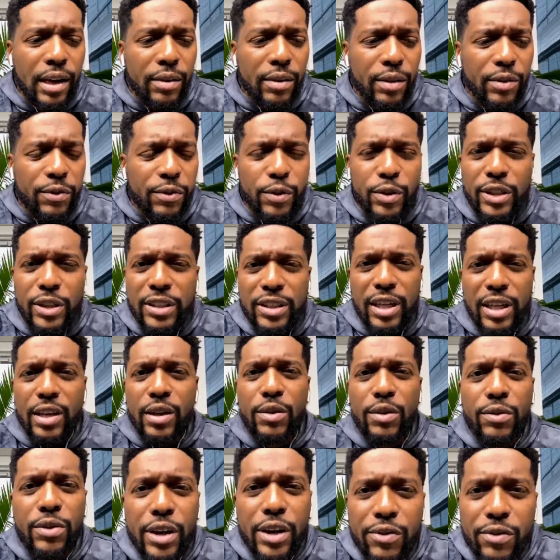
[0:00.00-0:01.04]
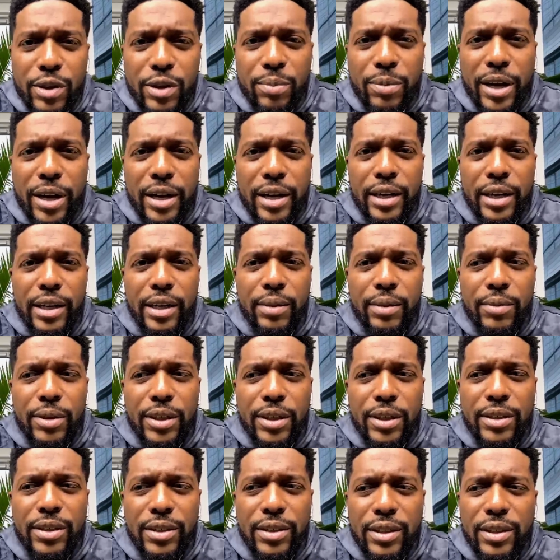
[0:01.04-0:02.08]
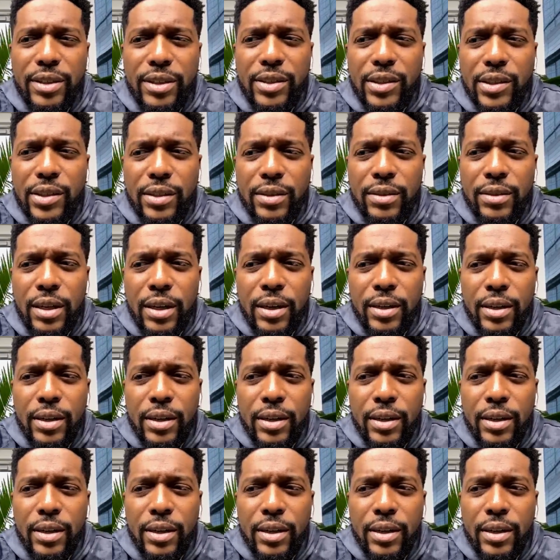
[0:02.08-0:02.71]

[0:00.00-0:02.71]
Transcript: and for the sake of everybody and this this is